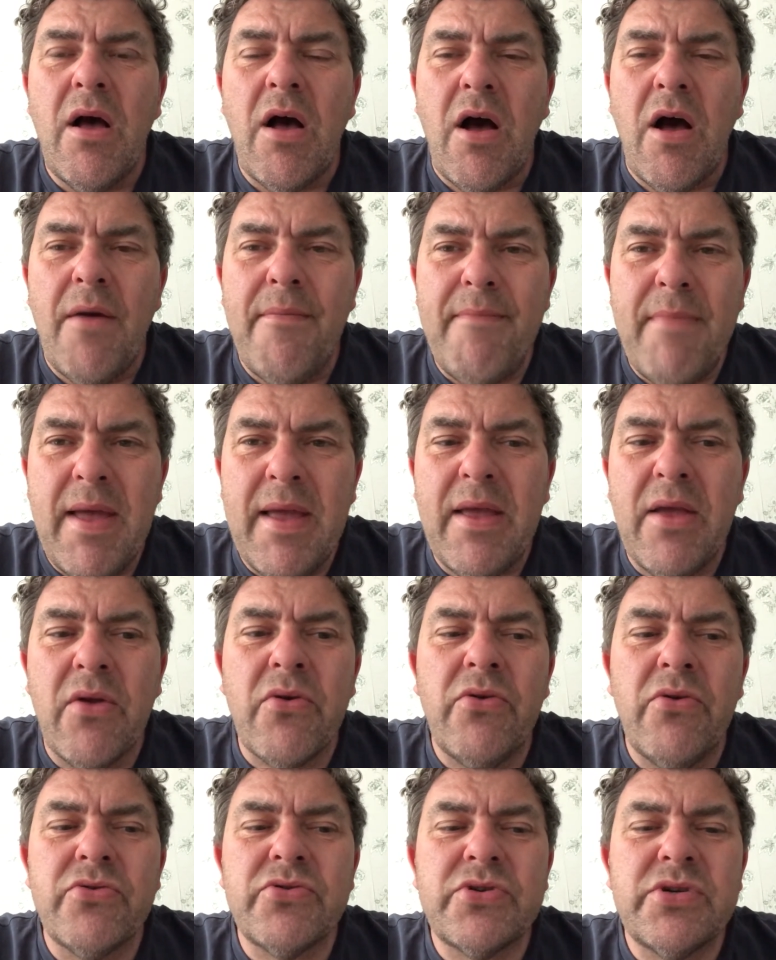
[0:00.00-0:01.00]
I'm making
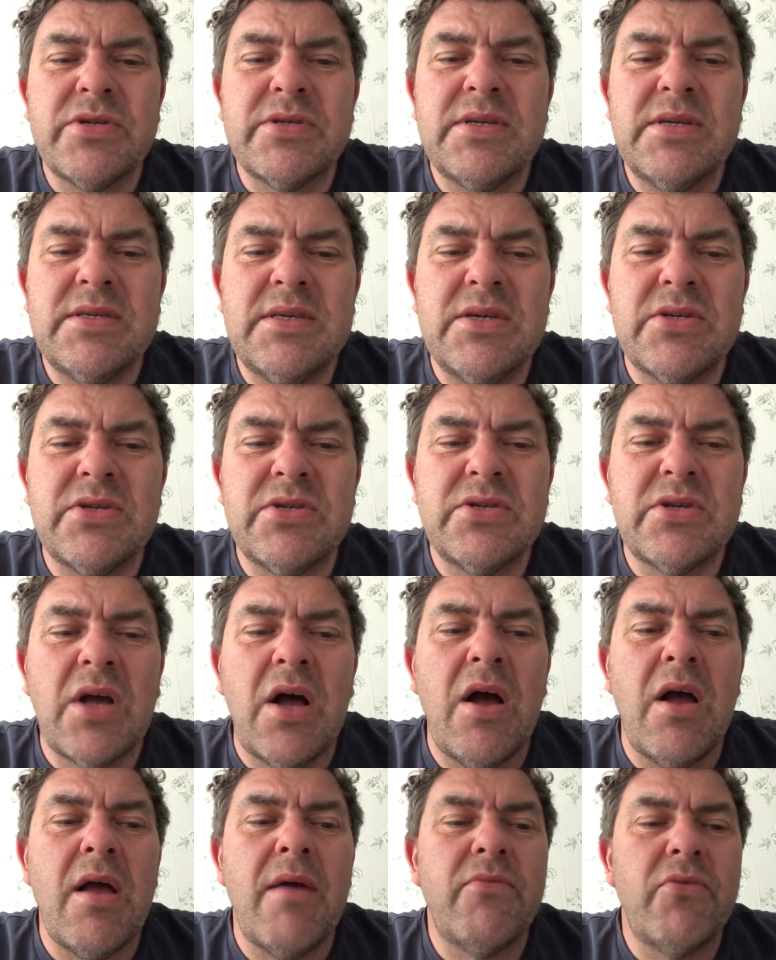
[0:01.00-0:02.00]
conscious decisions.
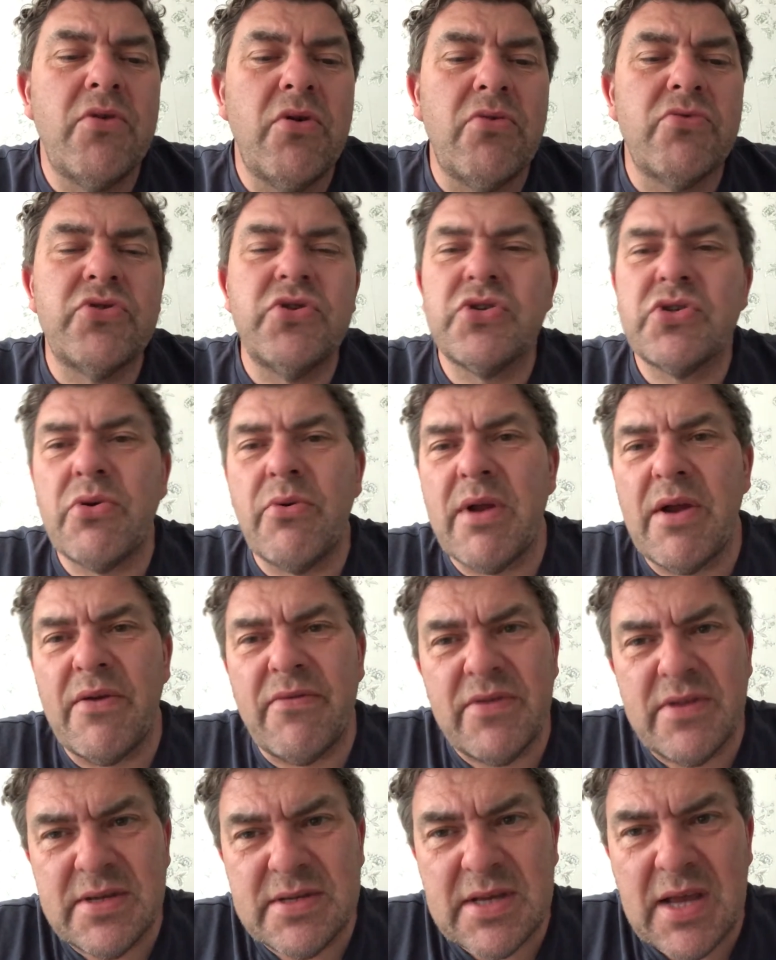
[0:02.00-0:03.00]
I am not just going out
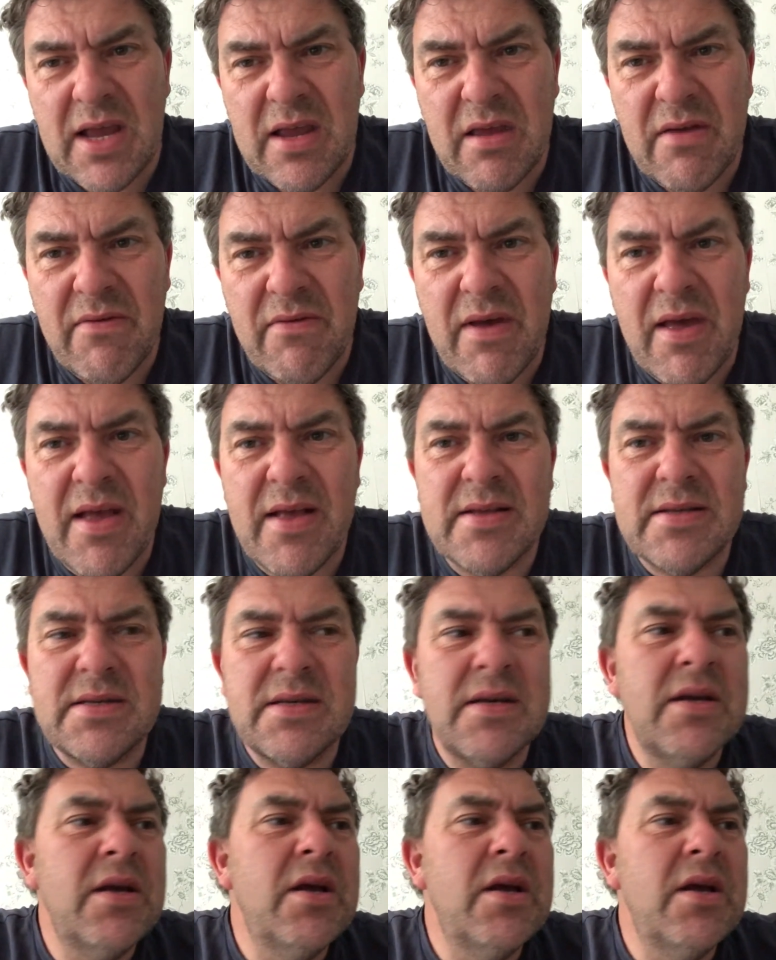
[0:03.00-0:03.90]
for the sake of it.